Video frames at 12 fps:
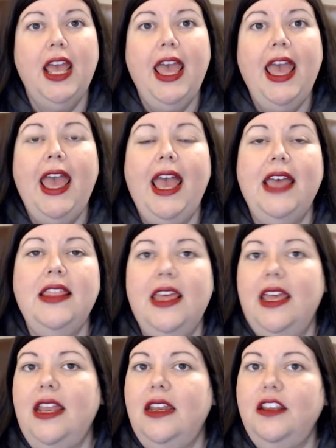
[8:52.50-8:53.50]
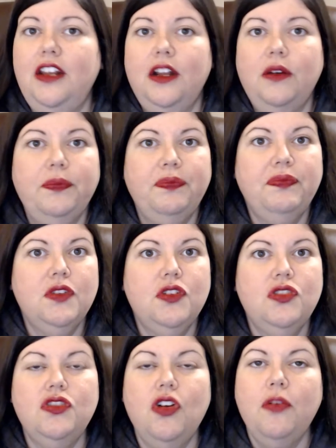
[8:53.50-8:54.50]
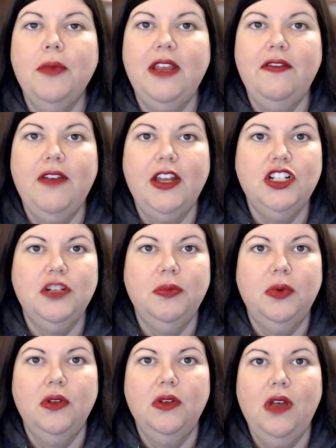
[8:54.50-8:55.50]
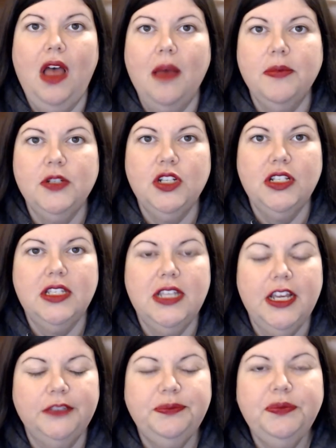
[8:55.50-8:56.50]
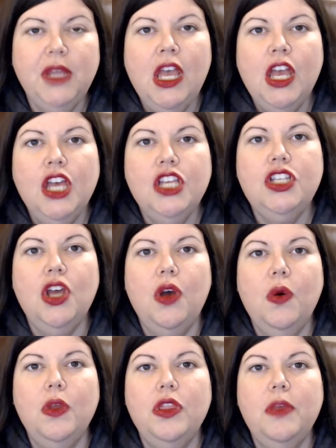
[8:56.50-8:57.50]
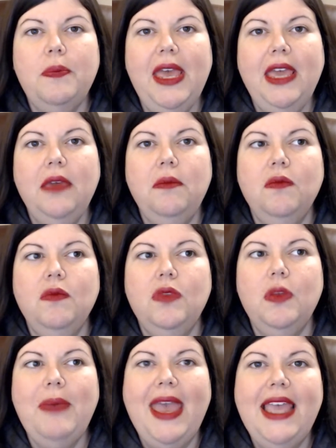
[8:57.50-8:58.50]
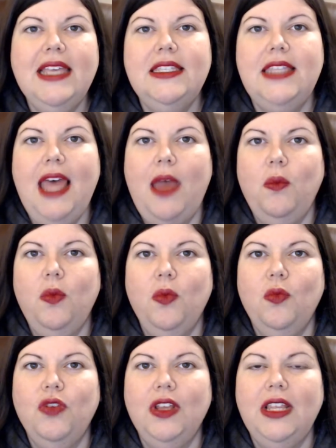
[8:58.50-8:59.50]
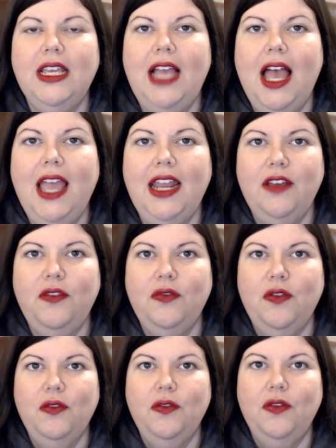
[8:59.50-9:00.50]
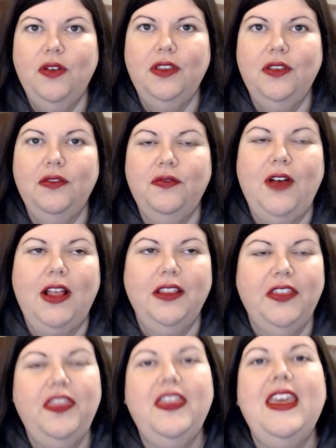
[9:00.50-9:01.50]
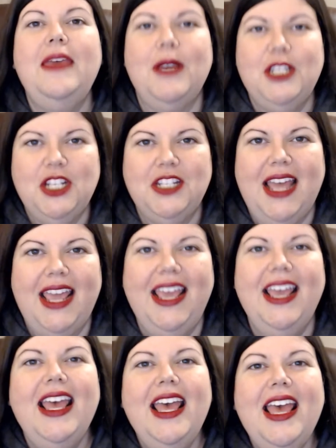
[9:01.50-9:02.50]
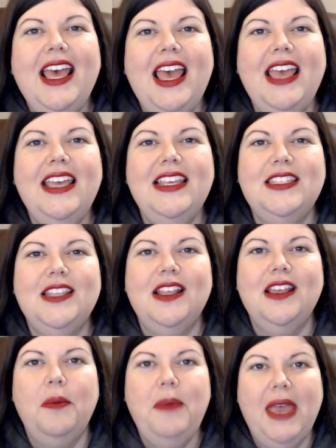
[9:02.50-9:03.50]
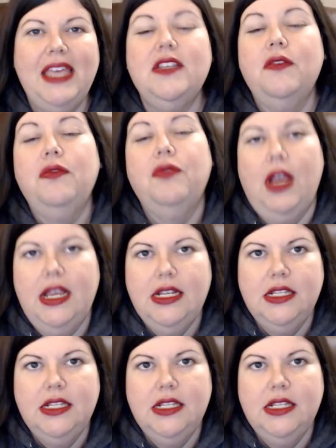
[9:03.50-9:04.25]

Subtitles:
And then, you know, so many vegetable options there. So the base that really kind of the theme, I should say, is a base of rice.